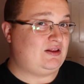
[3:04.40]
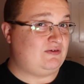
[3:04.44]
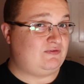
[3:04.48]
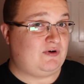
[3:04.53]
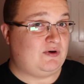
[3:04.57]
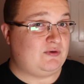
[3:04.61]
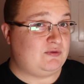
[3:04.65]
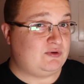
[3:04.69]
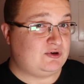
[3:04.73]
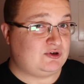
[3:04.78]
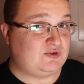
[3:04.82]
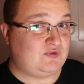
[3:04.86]
the
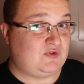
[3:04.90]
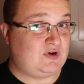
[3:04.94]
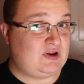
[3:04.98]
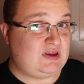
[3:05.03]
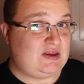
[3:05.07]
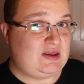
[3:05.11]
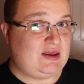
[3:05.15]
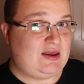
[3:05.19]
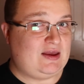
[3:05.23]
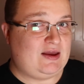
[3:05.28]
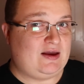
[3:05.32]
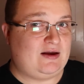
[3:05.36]
Focus for a
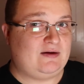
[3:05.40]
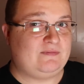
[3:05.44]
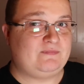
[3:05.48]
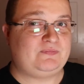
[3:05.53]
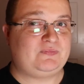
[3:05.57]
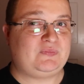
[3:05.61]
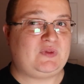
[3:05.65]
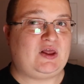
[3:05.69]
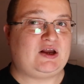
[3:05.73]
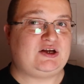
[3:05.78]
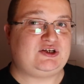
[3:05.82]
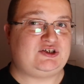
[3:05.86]
year,
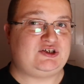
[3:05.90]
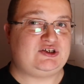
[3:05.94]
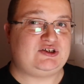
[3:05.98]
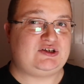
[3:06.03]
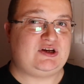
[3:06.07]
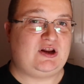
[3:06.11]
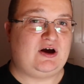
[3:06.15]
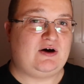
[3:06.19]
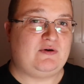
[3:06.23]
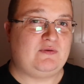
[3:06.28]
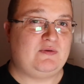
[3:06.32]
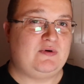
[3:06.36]
as you
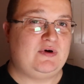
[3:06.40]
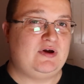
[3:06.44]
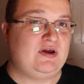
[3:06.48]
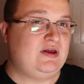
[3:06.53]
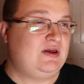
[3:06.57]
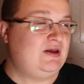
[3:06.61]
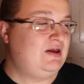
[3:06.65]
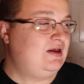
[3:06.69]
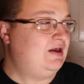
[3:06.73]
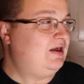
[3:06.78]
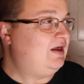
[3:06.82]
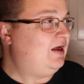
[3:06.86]
know,
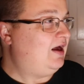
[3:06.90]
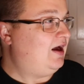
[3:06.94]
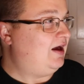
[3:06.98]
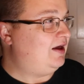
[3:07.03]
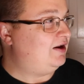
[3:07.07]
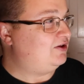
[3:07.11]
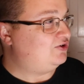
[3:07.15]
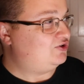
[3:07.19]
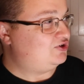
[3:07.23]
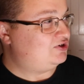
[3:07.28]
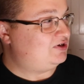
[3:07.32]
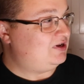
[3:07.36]
and
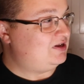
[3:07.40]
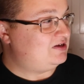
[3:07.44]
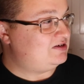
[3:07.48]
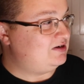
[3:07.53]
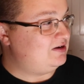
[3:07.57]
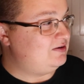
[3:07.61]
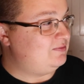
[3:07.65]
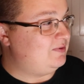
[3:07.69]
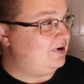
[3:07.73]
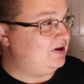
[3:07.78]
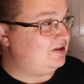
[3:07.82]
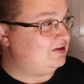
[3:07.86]
I just
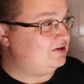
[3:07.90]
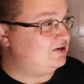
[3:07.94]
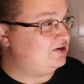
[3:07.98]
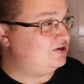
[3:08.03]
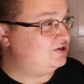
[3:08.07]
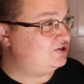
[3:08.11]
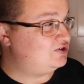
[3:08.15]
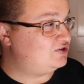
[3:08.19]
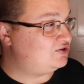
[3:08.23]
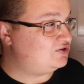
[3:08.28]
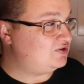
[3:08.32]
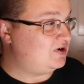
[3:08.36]
literally went
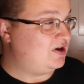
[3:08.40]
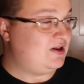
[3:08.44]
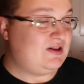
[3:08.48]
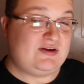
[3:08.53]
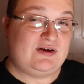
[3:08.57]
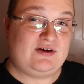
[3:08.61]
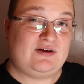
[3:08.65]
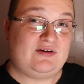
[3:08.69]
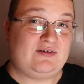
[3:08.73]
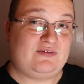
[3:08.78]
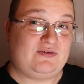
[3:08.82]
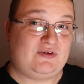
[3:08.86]
straight
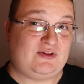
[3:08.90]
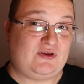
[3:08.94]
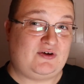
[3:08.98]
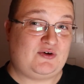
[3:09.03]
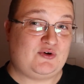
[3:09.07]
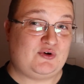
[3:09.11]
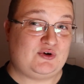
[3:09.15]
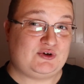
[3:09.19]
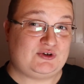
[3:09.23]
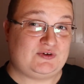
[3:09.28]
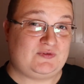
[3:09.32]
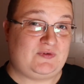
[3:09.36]
for the
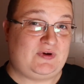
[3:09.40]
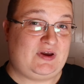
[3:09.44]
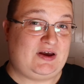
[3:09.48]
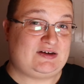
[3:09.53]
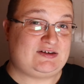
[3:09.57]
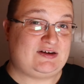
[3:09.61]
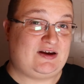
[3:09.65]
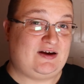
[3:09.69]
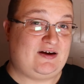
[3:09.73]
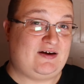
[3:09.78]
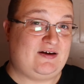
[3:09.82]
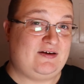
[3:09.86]
Corsa
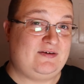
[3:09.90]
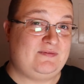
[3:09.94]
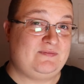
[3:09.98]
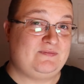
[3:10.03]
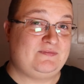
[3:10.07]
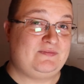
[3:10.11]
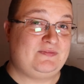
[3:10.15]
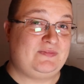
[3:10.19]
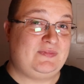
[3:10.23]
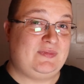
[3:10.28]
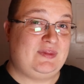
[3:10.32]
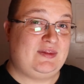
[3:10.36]
VXR.
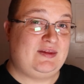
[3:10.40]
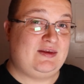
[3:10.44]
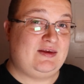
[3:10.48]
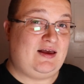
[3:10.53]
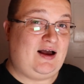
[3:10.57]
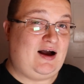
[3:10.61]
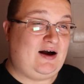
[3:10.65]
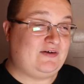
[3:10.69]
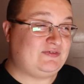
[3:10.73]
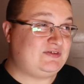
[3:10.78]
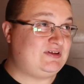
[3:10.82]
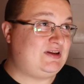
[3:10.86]

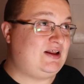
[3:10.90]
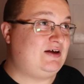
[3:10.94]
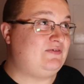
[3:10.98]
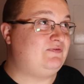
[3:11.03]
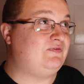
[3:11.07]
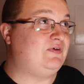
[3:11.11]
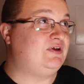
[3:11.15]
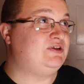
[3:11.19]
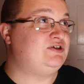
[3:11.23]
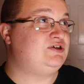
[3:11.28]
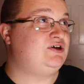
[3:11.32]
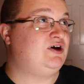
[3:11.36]
After that
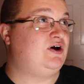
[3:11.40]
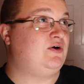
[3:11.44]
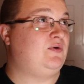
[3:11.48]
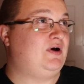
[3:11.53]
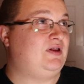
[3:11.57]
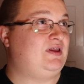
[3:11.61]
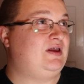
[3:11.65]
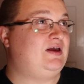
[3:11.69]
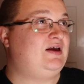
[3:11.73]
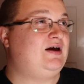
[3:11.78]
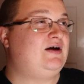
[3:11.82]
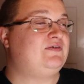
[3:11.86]
video, I
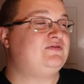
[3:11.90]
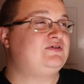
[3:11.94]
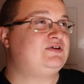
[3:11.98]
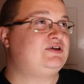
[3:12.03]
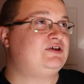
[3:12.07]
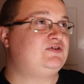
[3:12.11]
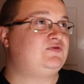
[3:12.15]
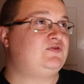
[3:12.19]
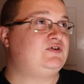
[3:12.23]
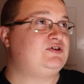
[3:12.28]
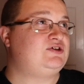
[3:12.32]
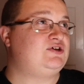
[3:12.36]
think after
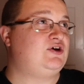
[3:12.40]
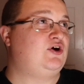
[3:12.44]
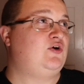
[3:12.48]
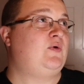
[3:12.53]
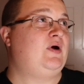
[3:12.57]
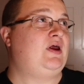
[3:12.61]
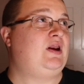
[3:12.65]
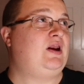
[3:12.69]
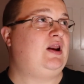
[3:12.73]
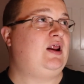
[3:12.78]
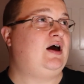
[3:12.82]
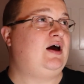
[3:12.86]
this video
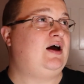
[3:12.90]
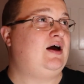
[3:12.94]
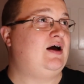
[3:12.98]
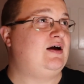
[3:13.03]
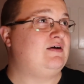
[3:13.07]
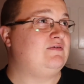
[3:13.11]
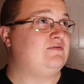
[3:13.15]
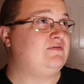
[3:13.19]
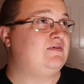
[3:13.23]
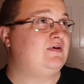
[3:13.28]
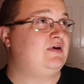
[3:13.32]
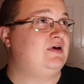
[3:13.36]
went
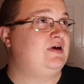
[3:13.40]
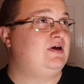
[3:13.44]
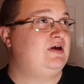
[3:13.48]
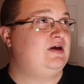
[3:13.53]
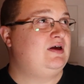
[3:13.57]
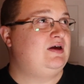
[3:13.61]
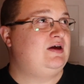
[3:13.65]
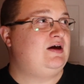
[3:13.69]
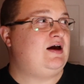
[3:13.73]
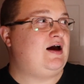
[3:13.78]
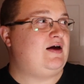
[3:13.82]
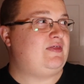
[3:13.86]
live,
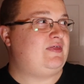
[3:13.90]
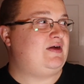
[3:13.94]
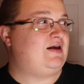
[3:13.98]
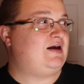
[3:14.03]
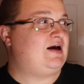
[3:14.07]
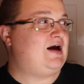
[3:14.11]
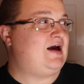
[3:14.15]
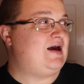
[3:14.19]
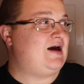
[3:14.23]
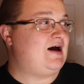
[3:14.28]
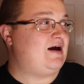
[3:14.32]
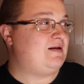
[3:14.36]
I think
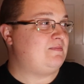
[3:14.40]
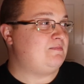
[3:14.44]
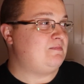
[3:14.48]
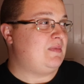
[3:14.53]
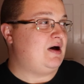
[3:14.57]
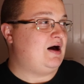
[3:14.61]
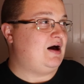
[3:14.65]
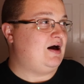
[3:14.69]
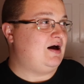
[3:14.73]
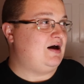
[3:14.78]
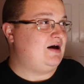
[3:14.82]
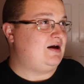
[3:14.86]
I had
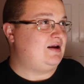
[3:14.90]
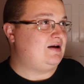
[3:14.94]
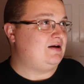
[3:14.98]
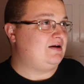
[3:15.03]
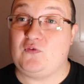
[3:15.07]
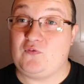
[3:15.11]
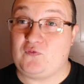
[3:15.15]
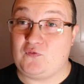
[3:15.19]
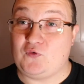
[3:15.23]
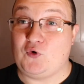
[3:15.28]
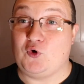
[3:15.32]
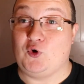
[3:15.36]
mine
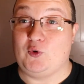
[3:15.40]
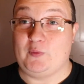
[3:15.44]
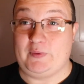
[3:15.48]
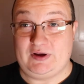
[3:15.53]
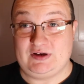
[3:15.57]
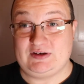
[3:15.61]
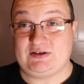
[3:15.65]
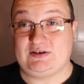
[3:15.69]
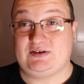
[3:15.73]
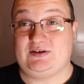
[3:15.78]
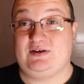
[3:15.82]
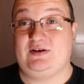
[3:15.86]
4
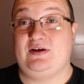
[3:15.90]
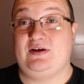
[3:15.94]
weeks.